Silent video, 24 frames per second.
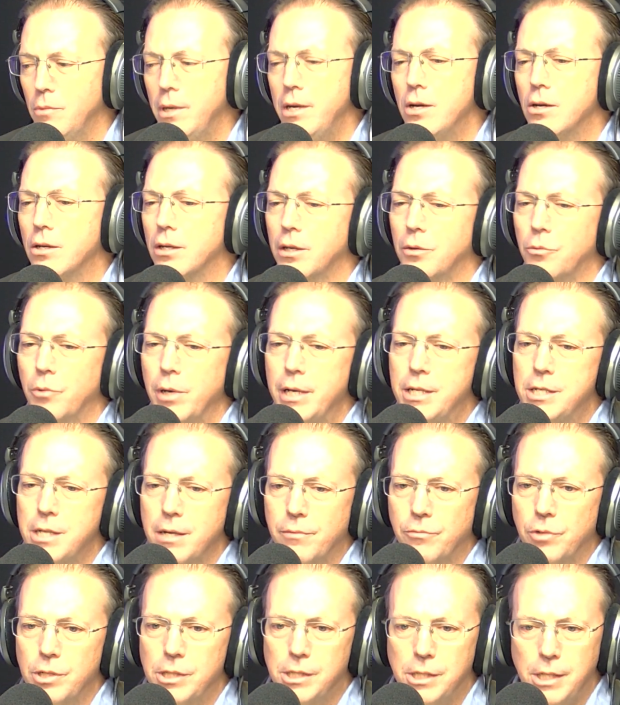we're not going to reach
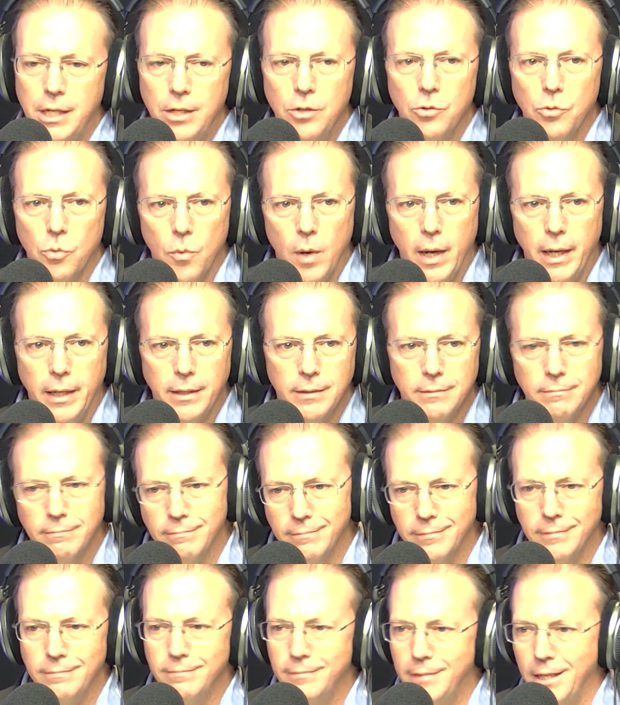every single one,
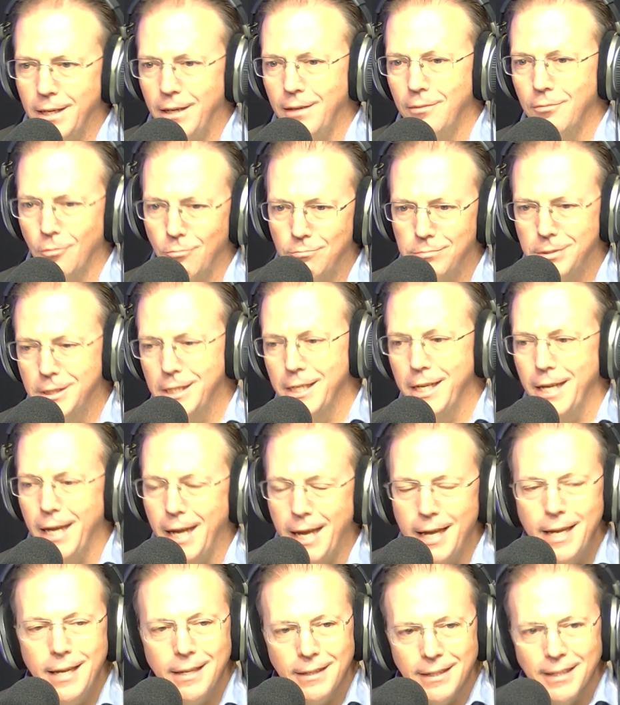you know,
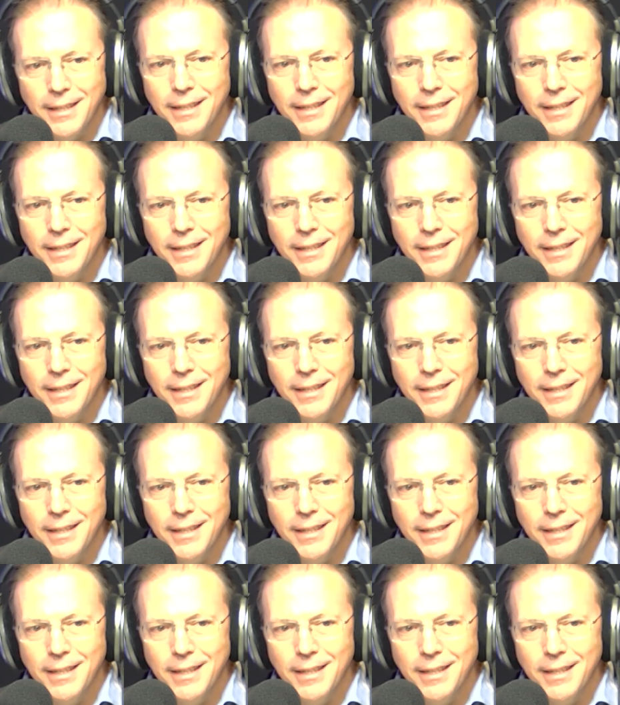today.